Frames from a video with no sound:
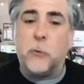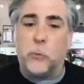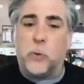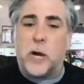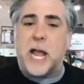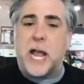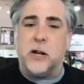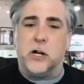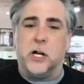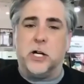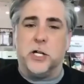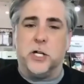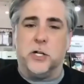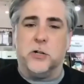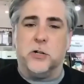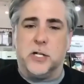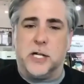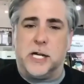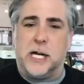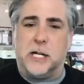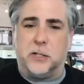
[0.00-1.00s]
write on your
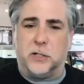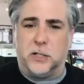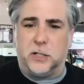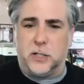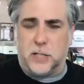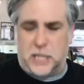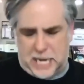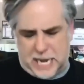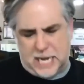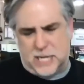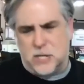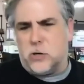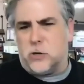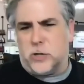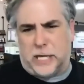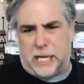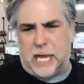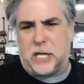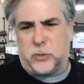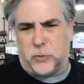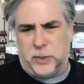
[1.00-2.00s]
dollar, I don't
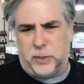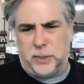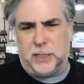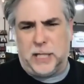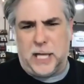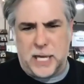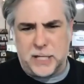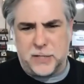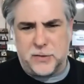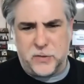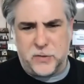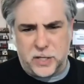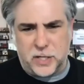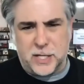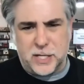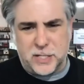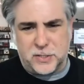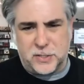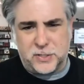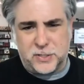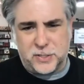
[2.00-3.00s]
actually like
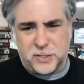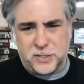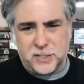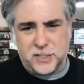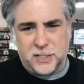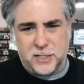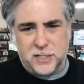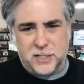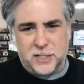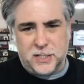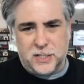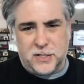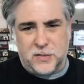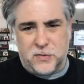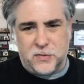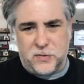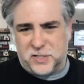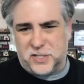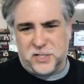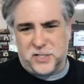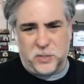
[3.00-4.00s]
this.
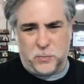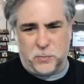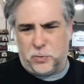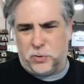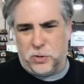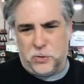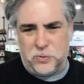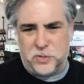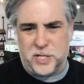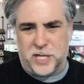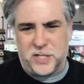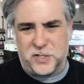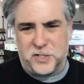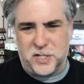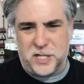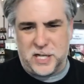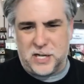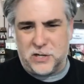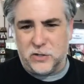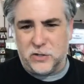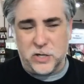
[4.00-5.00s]
This is a protest
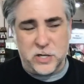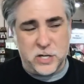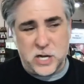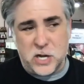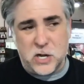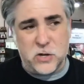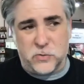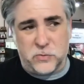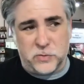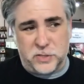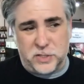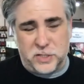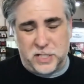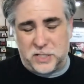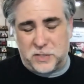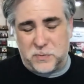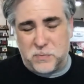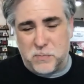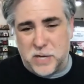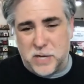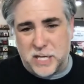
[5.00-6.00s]
dollar. No,
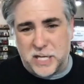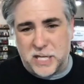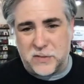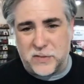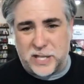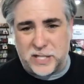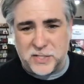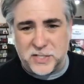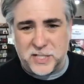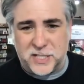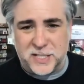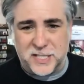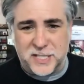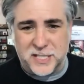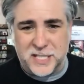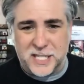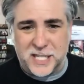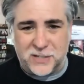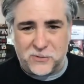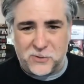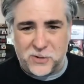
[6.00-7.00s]
it's money. That's
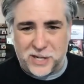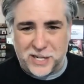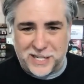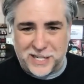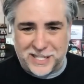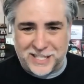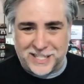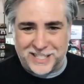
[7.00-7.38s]
consent, right?